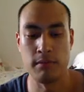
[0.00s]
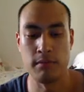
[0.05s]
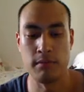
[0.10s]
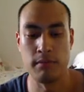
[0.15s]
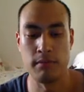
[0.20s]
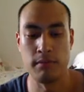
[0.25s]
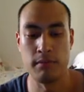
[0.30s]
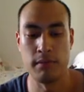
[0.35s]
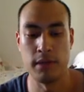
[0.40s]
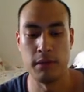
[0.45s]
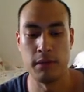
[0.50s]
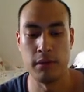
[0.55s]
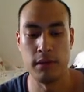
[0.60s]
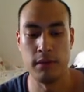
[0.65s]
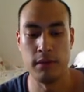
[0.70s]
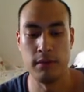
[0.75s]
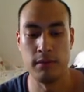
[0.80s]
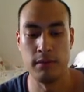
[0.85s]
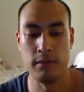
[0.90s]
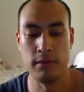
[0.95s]
bubble.
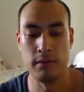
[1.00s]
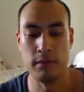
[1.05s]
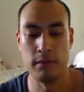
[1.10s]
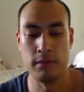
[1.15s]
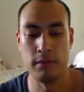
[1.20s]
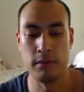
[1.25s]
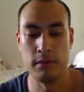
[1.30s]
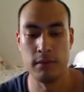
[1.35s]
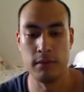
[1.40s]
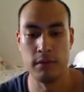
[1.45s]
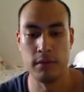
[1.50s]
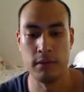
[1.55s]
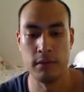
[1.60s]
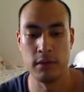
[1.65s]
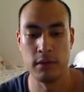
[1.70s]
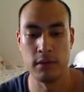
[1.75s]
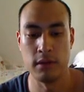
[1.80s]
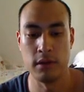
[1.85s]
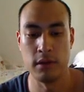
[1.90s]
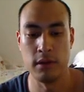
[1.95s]

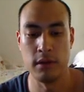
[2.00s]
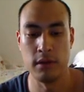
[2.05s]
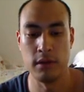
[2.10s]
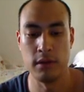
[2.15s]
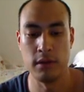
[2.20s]
Right?